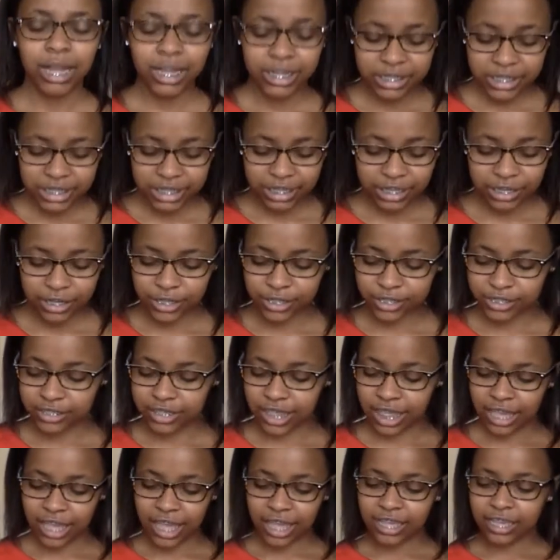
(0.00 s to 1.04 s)
ideas,
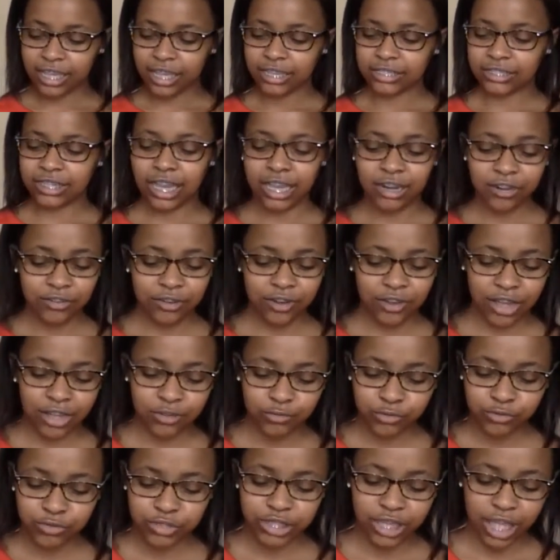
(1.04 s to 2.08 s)
I, I guess. Like, I don't know. I
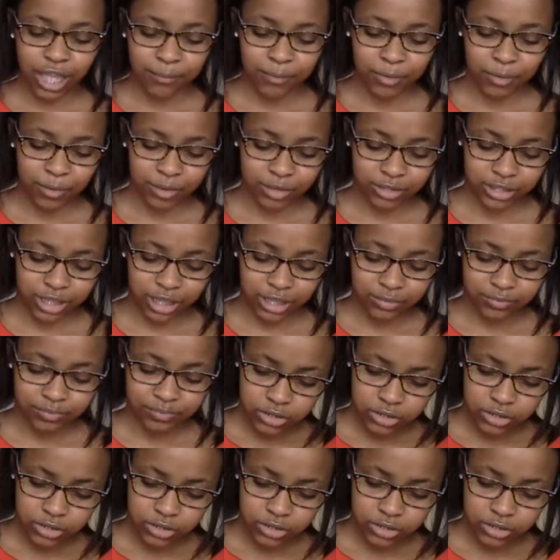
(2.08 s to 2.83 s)
was really happy about that.